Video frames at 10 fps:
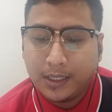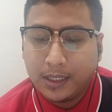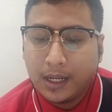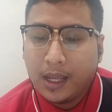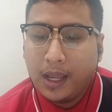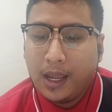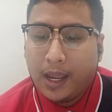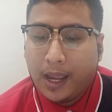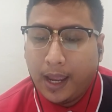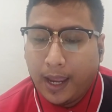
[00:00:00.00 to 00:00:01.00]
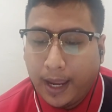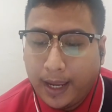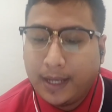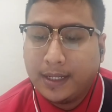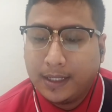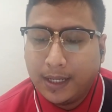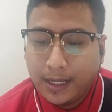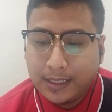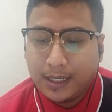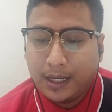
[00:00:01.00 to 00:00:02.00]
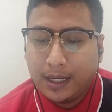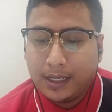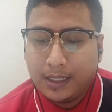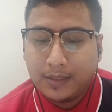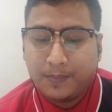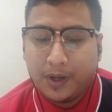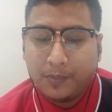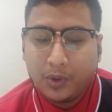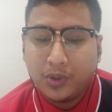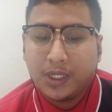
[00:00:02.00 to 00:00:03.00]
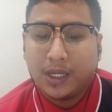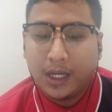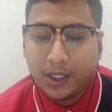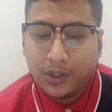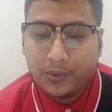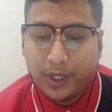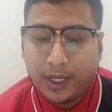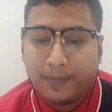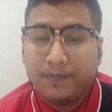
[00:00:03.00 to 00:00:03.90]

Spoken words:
it, and the data is approaching accurate.